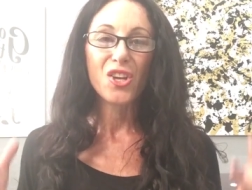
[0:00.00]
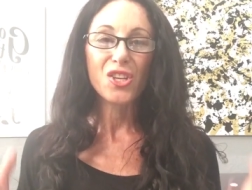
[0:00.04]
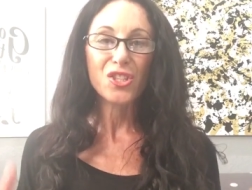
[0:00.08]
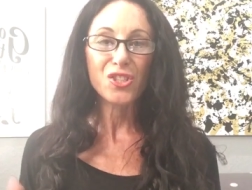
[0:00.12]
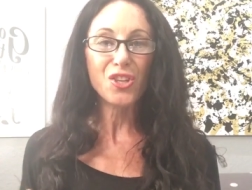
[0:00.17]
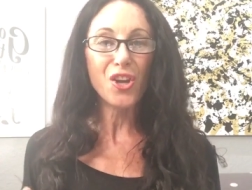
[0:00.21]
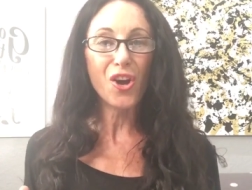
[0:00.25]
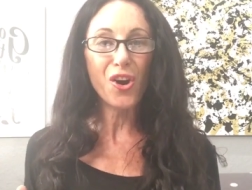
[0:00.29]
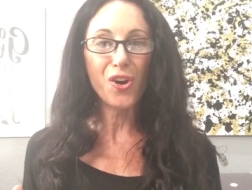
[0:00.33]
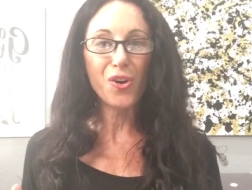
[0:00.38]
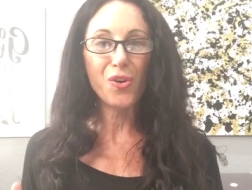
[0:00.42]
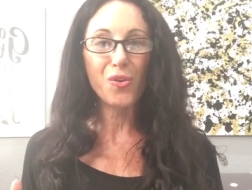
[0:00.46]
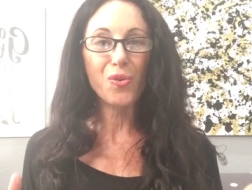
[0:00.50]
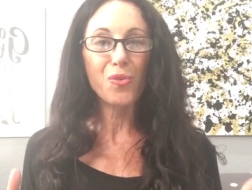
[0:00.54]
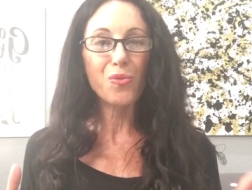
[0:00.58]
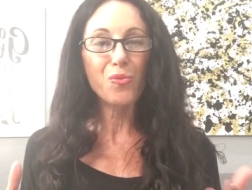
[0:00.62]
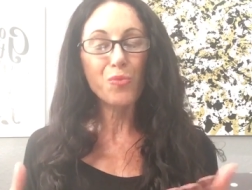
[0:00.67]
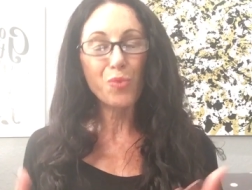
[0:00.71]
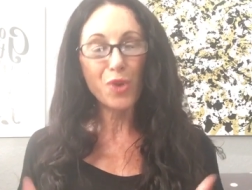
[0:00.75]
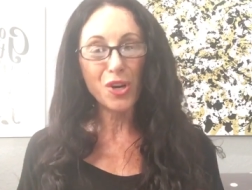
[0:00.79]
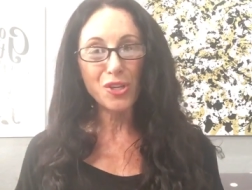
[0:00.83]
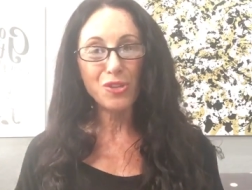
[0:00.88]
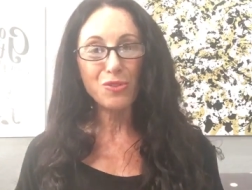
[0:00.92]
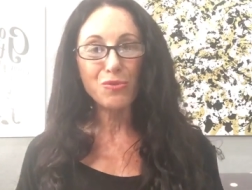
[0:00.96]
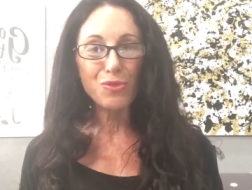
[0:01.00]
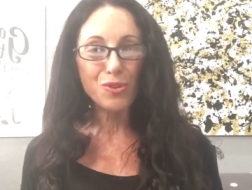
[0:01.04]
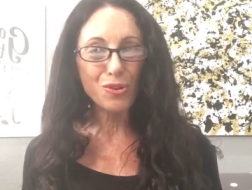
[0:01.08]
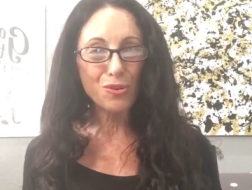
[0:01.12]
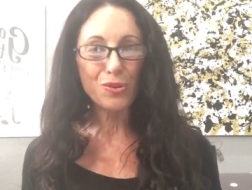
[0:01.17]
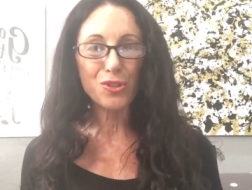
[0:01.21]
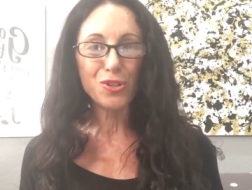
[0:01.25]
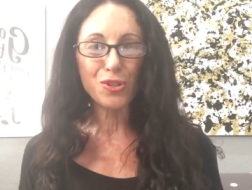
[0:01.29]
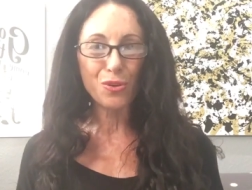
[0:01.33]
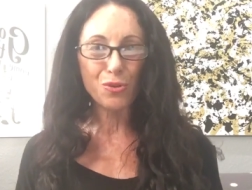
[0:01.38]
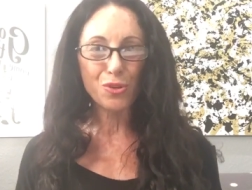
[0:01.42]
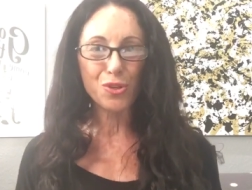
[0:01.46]
So when you
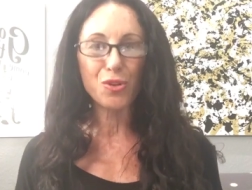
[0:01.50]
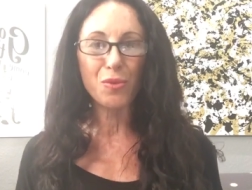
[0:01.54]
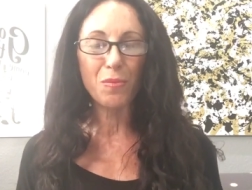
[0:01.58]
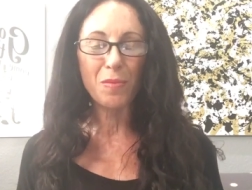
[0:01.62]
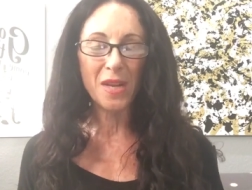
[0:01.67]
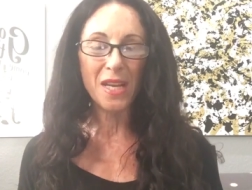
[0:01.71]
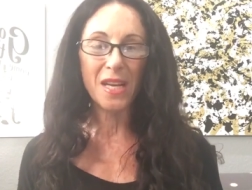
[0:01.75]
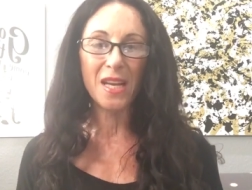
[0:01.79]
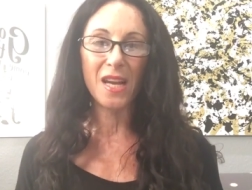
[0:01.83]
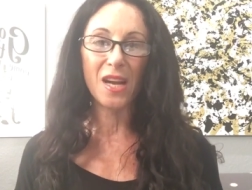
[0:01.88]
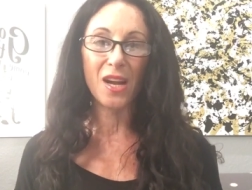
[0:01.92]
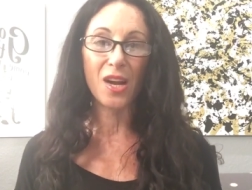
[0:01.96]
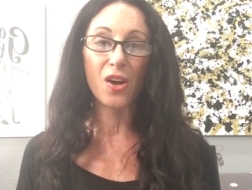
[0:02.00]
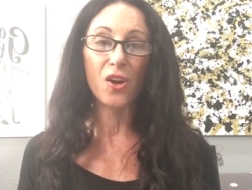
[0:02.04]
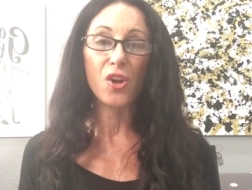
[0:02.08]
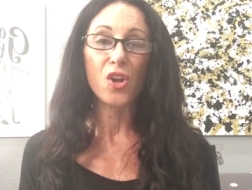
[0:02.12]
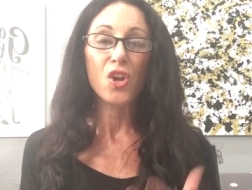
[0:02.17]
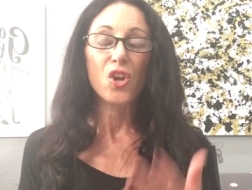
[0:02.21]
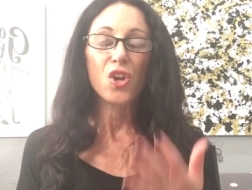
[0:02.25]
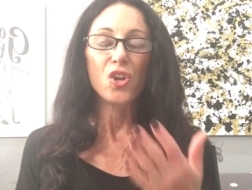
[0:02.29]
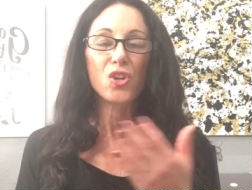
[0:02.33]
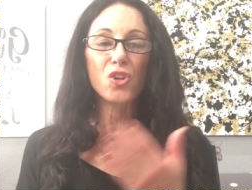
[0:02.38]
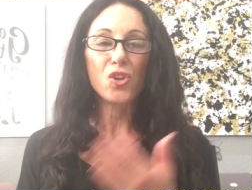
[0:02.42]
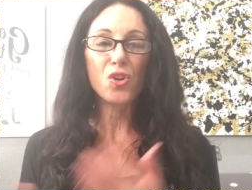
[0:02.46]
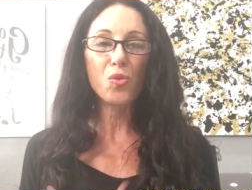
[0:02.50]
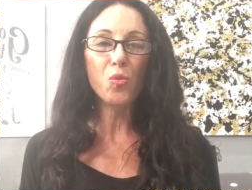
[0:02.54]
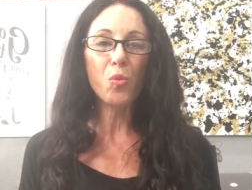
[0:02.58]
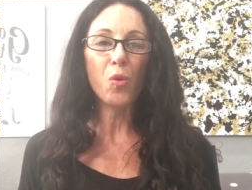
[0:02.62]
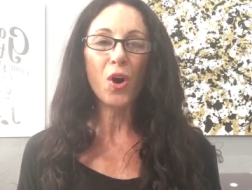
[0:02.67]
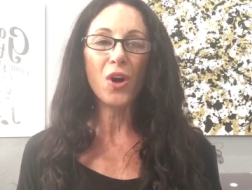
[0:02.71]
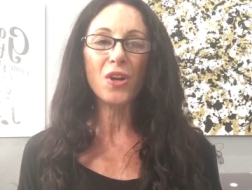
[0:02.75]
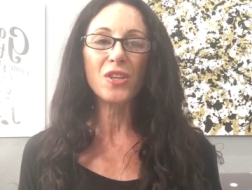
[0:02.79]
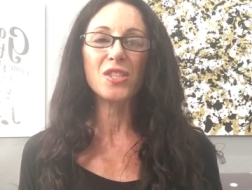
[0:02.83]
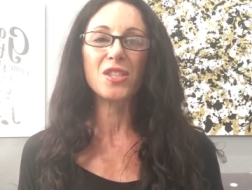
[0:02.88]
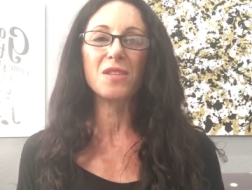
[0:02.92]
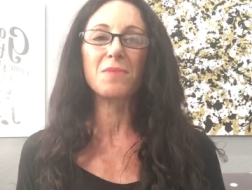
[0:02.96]
use social media, you
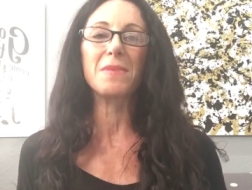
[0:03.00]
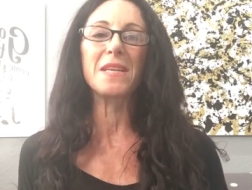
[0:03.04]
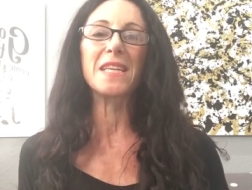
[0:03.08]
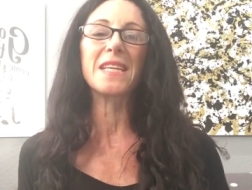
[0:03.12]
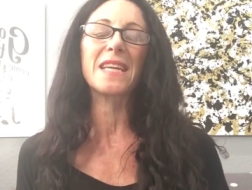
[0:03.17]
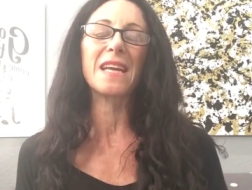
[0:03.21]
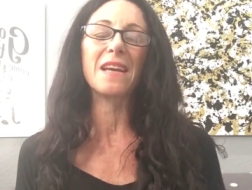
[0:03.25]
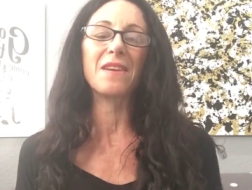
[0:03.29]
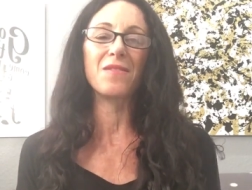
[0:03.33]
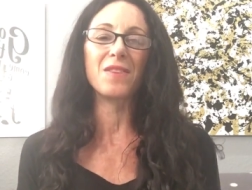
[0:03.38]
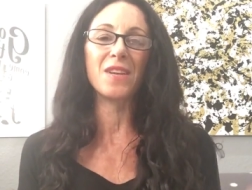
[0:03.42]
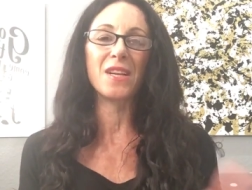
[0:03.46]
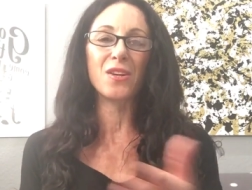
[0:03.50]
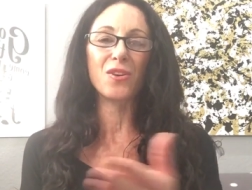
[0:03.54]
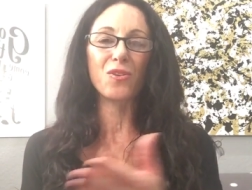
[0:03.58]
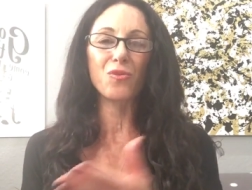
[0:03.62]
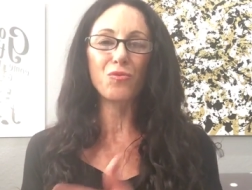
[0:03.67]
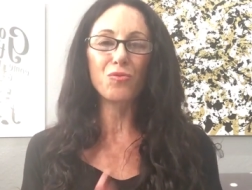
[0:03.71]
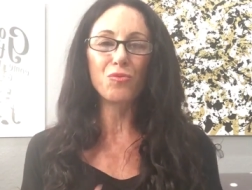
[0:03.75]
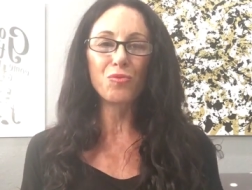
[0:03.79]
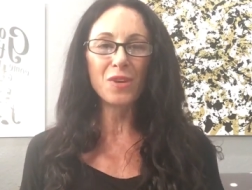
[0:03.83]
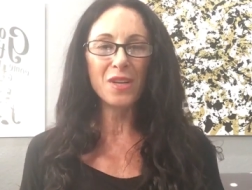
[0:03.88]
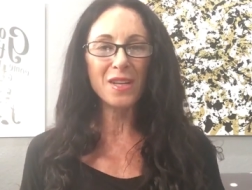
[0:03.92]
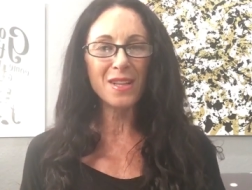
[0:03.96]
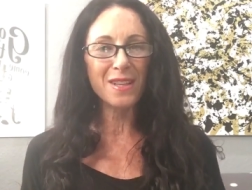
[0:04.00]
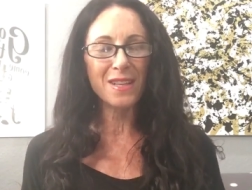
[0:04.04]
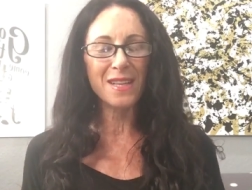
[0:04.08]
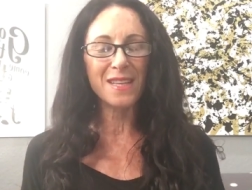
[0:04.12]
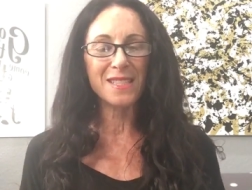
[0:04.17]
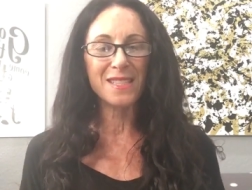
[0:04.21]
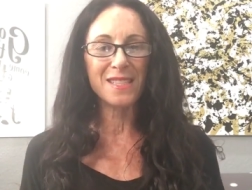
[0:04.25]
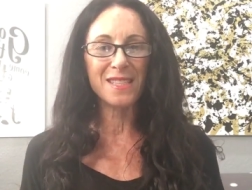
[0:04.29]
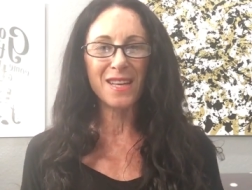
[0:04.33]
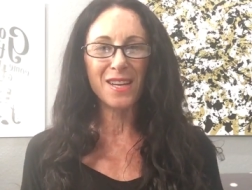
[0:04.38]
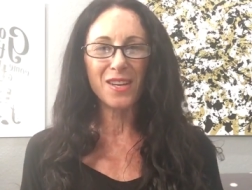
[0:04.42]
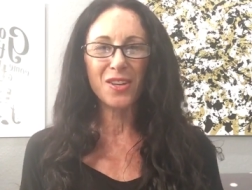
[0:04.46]
want to be giving
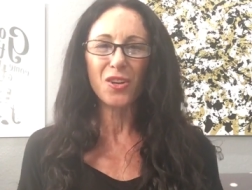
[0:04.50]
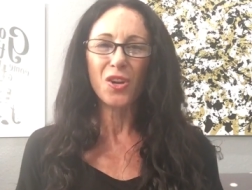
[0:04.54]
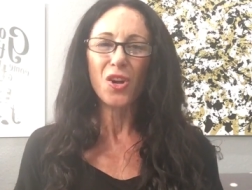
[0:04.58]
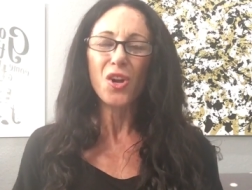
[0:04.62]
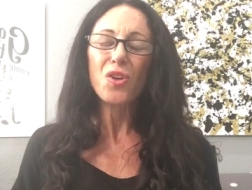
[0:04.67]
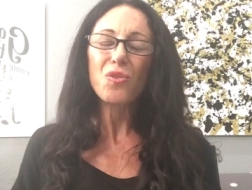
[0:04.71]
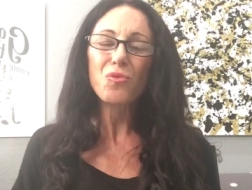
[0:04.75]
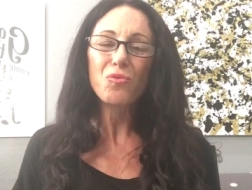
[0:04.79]
realistic,